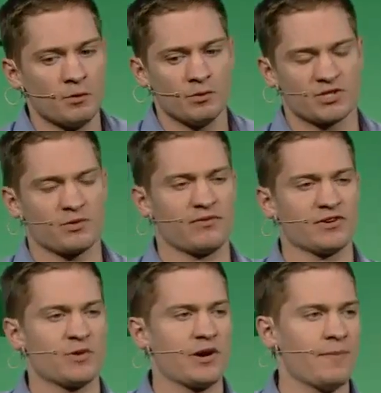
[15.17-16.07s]
with just
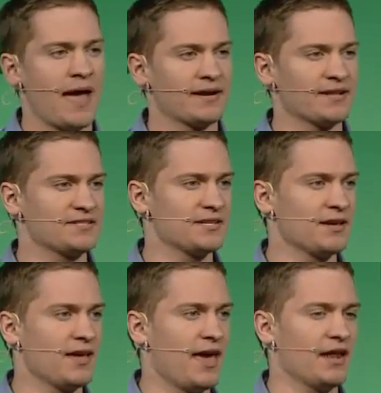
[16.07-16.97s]
refrigerator magnets
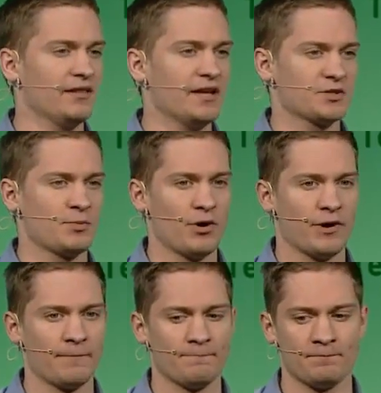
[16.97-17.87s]
and a laser
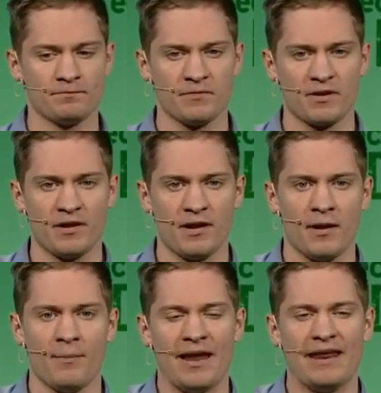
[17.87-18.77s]
pointer?
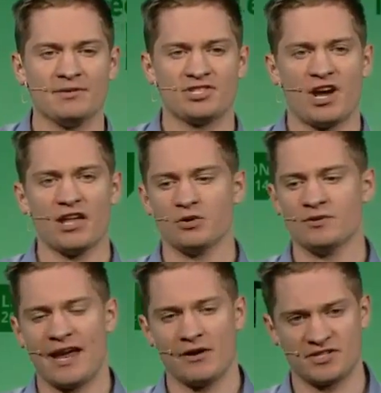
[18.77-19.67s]
My name is John
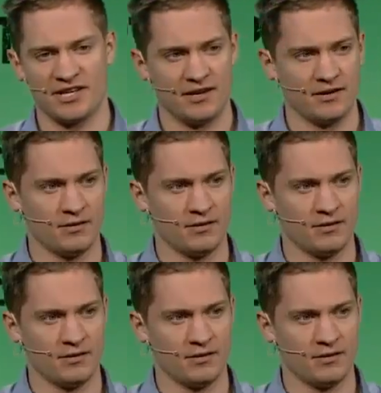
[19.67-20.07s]
Lewandowski.